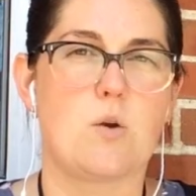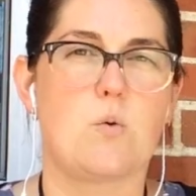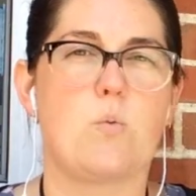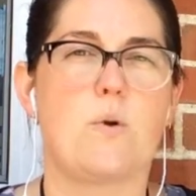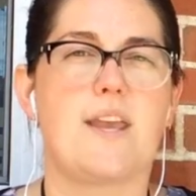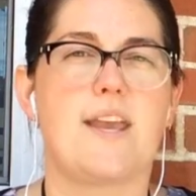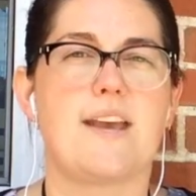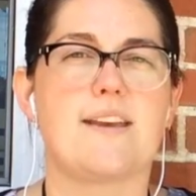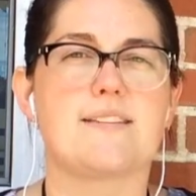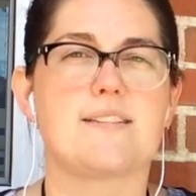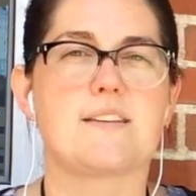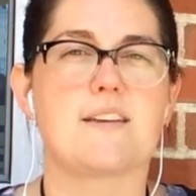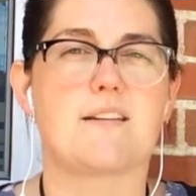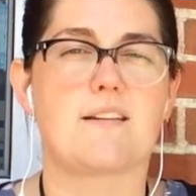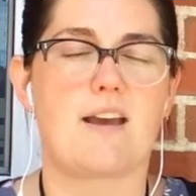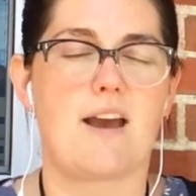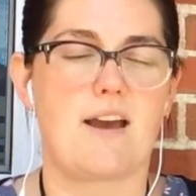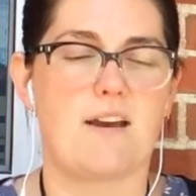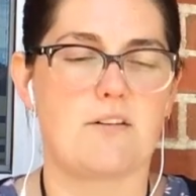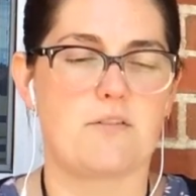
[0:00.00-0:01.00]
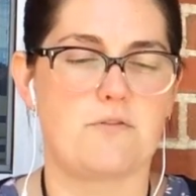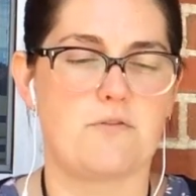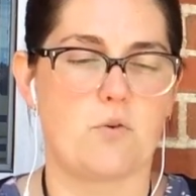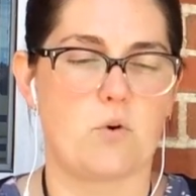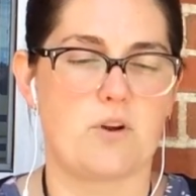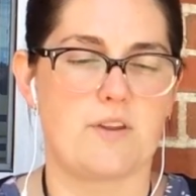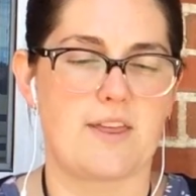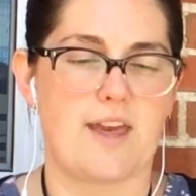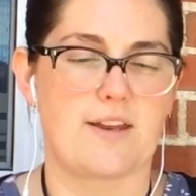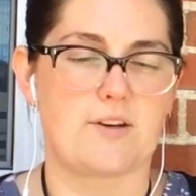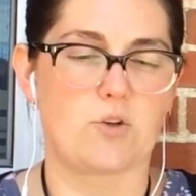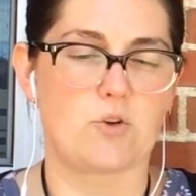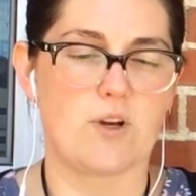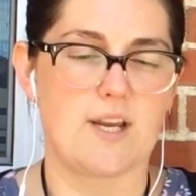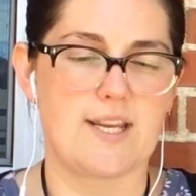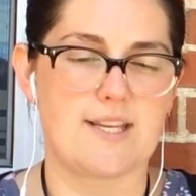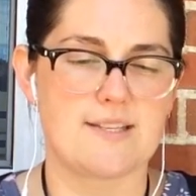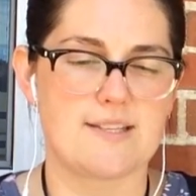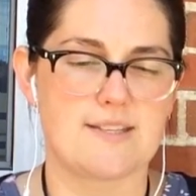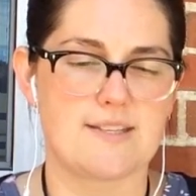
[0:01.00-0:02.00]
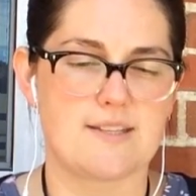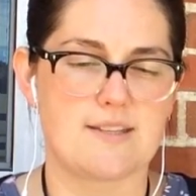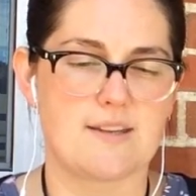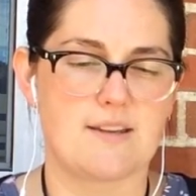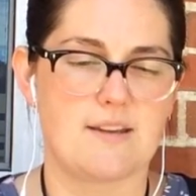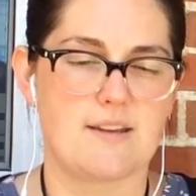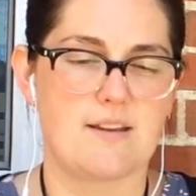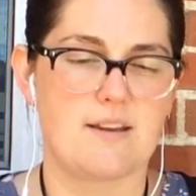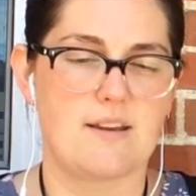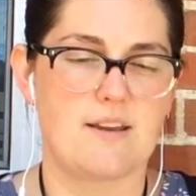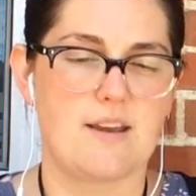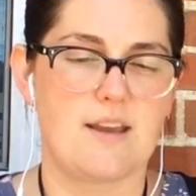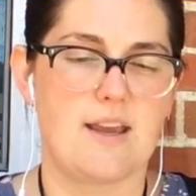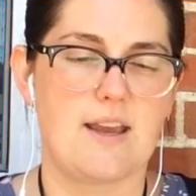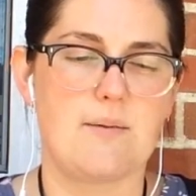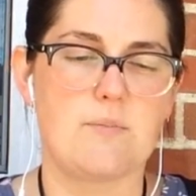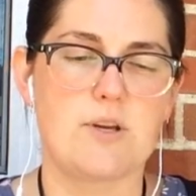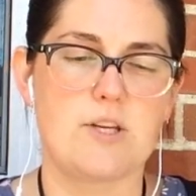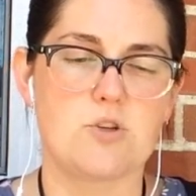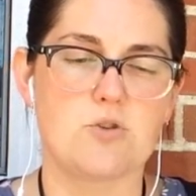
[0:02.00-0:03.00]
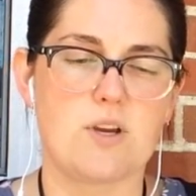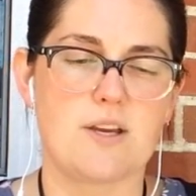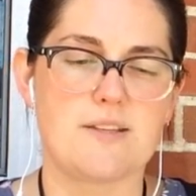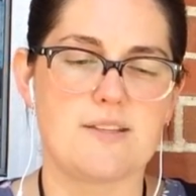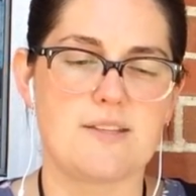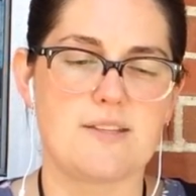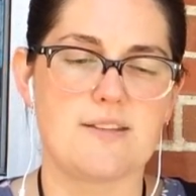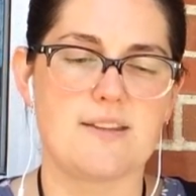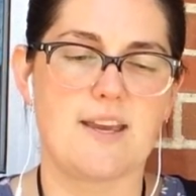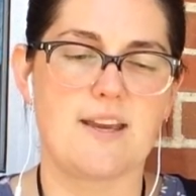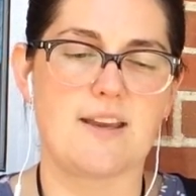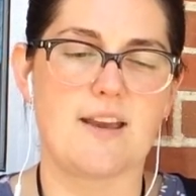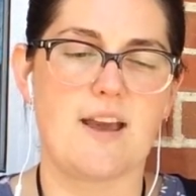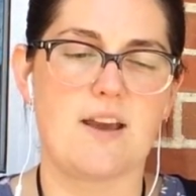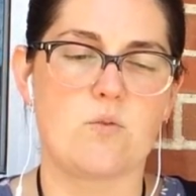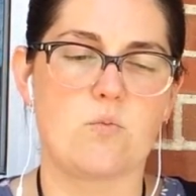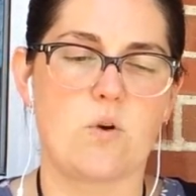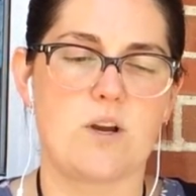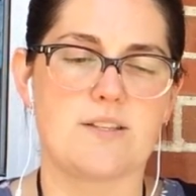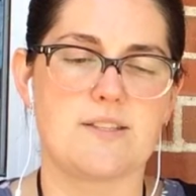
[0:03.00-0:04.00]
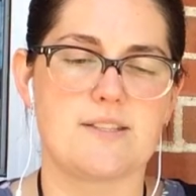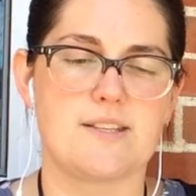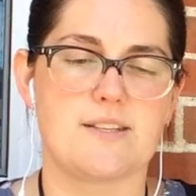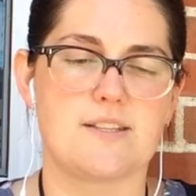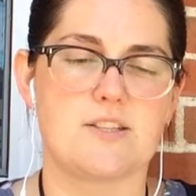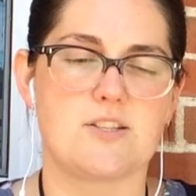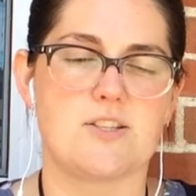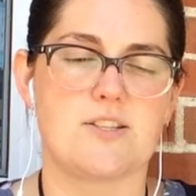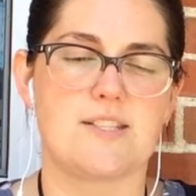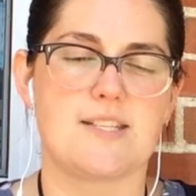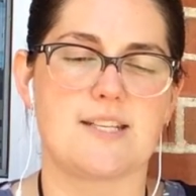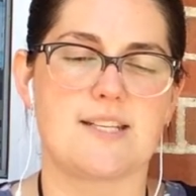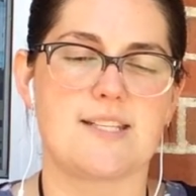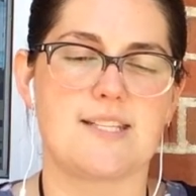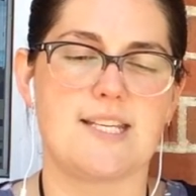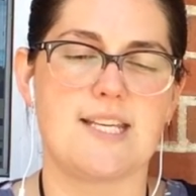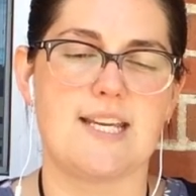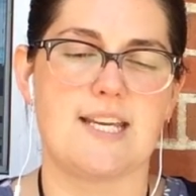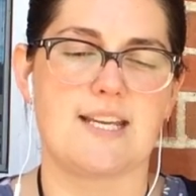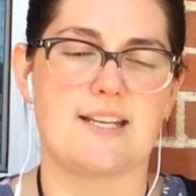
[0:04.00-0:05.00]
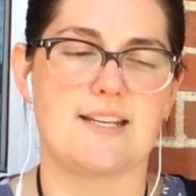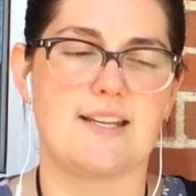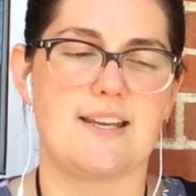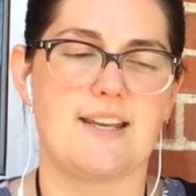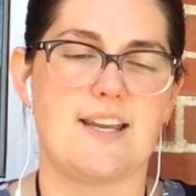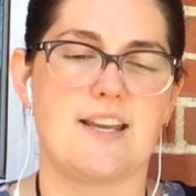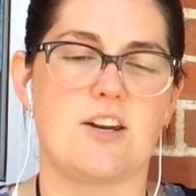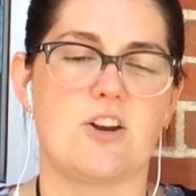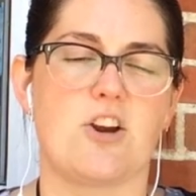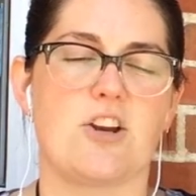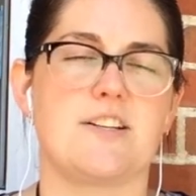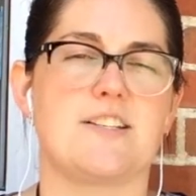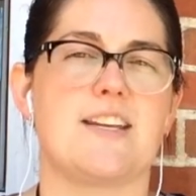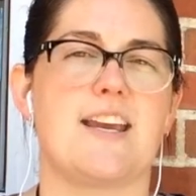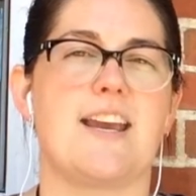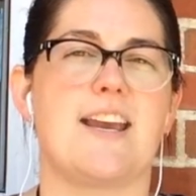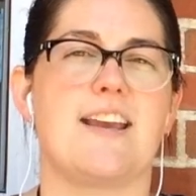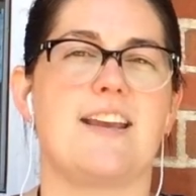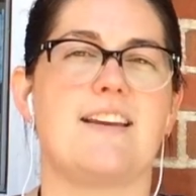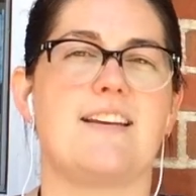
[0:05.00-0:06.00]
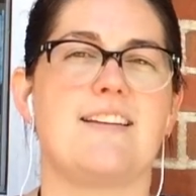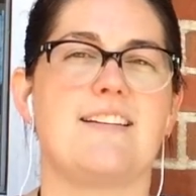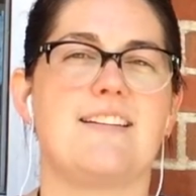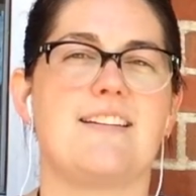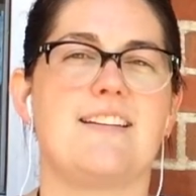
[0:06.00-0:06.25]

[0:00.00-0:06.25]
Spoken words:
We ask God for that grace, and we trust that God wants us to succeed in our day